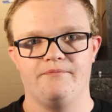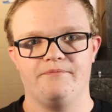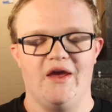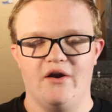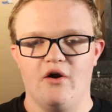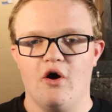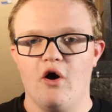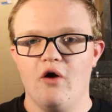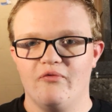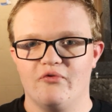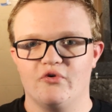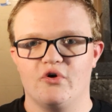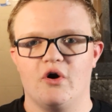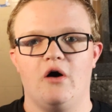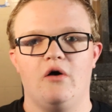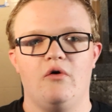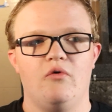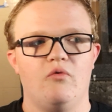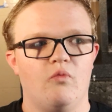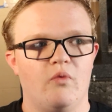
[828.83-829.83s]
And
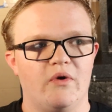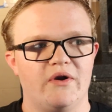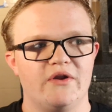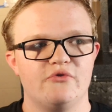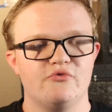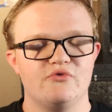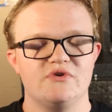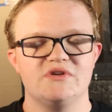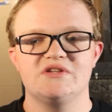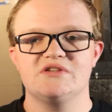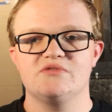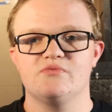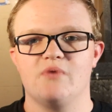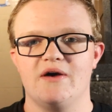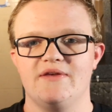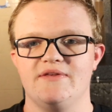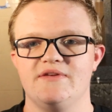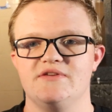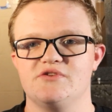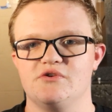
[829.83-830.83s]
overall, one of the reasons
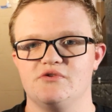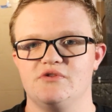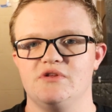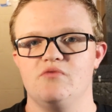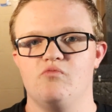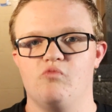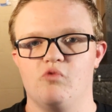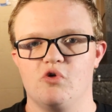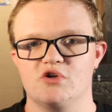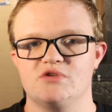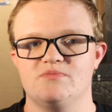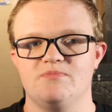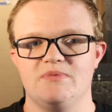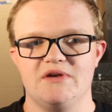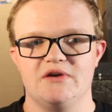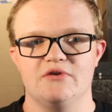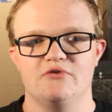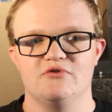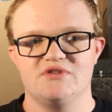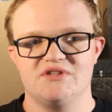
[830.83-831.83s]
why these are the worst
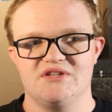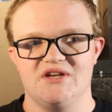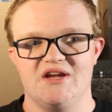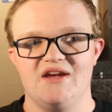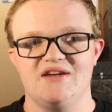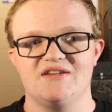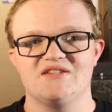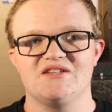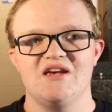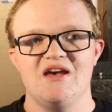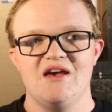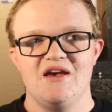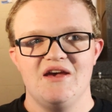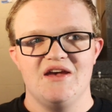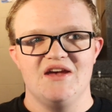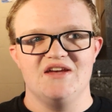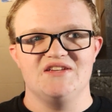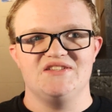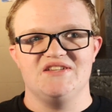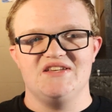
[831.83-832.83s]
beginner snakes
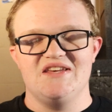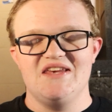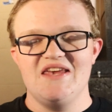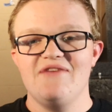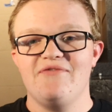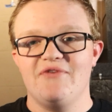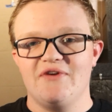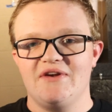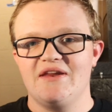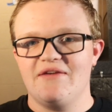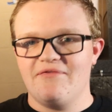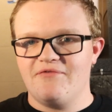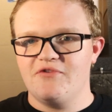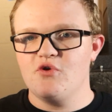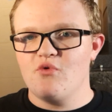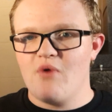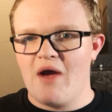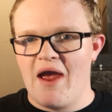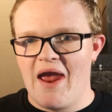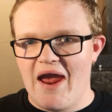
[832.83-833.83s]
is even
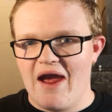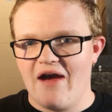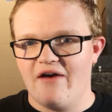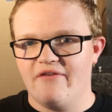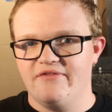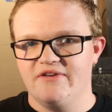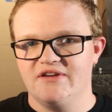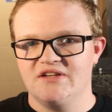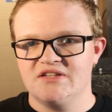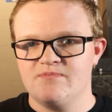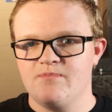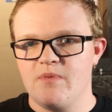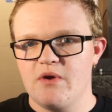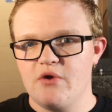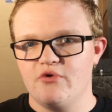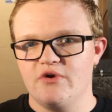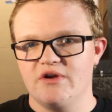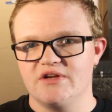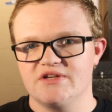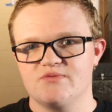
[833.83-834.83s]
if you have
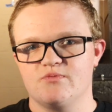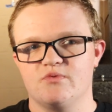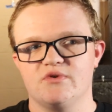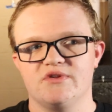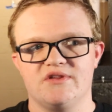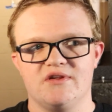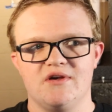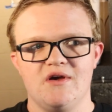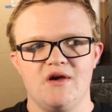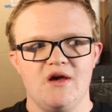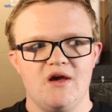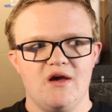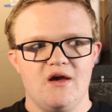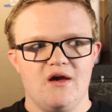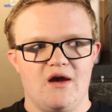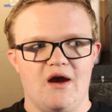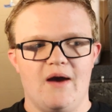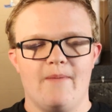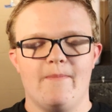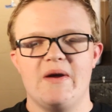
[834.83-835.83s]
experience with
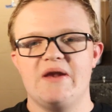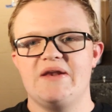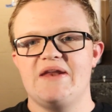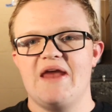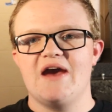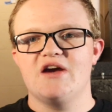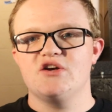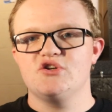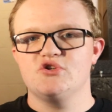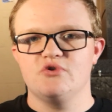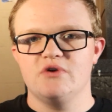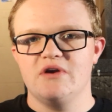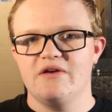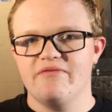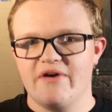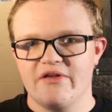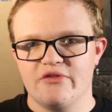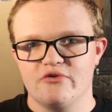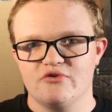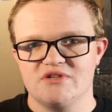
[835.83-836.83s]
a menagerie
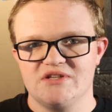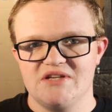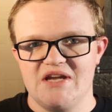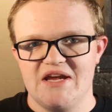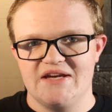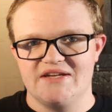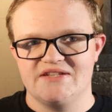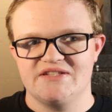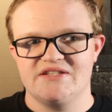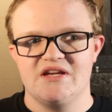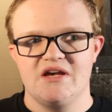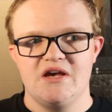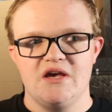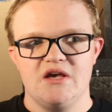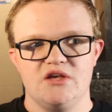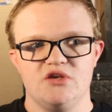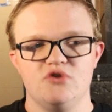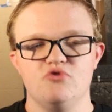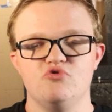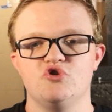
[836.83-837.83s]
of other snakes,
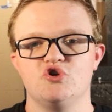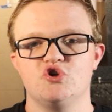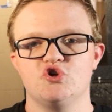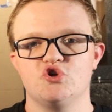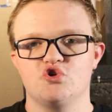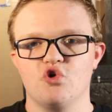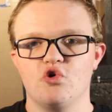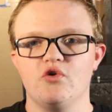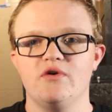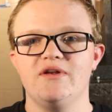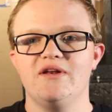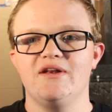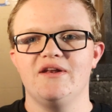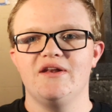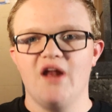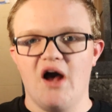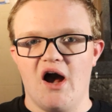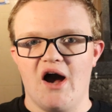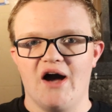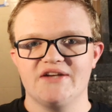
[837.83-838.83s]
you should
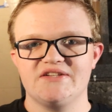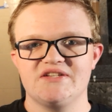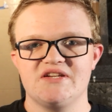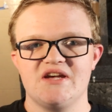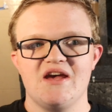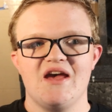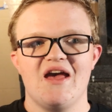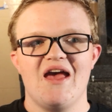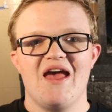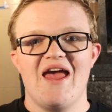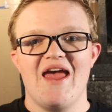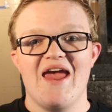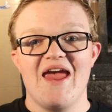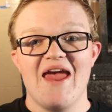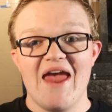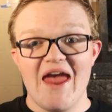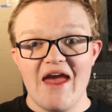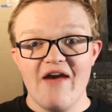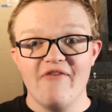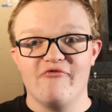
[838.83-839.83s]
not
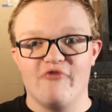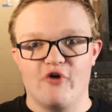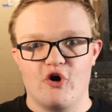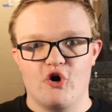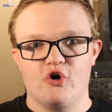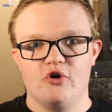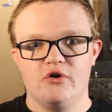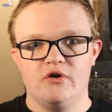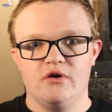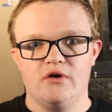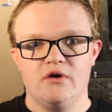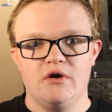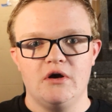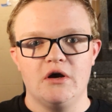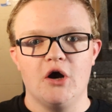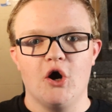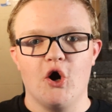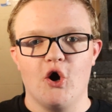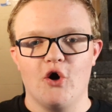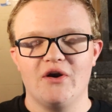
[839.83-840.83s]
ever
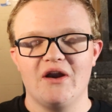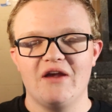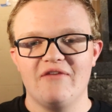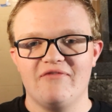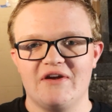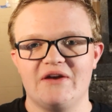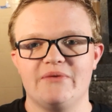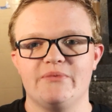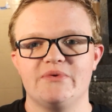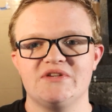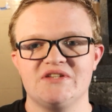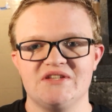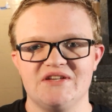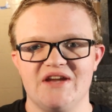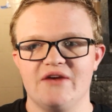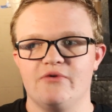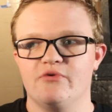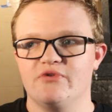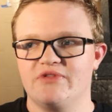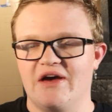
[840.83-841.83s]
own a venomous
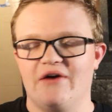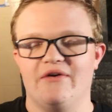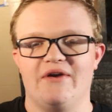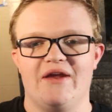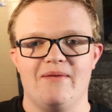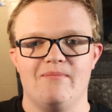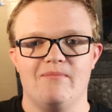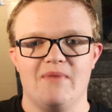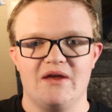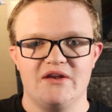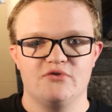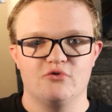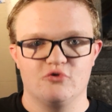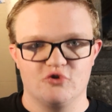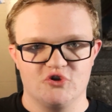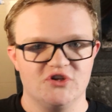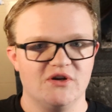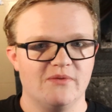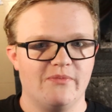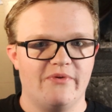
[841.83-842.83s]
snake without a
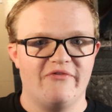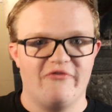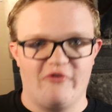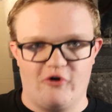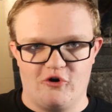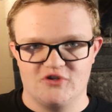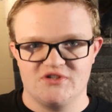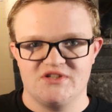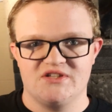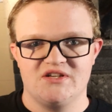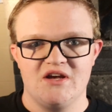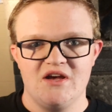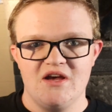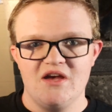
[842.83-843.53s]
mentorship first.